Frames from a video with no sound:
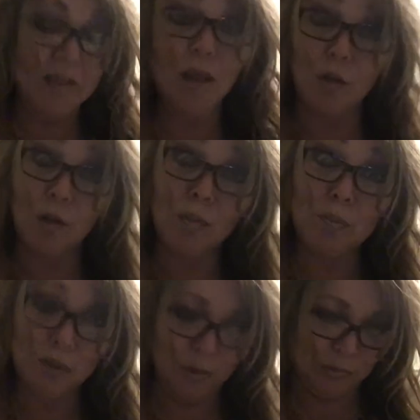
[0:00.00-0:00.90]
They looked
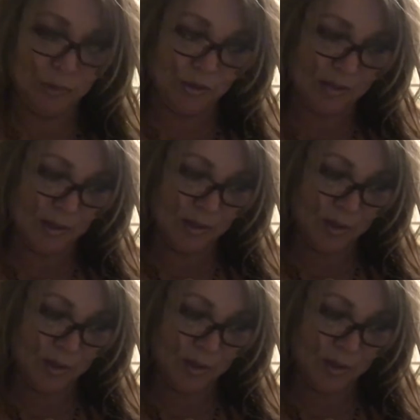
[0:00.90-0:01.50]
beautiful. They were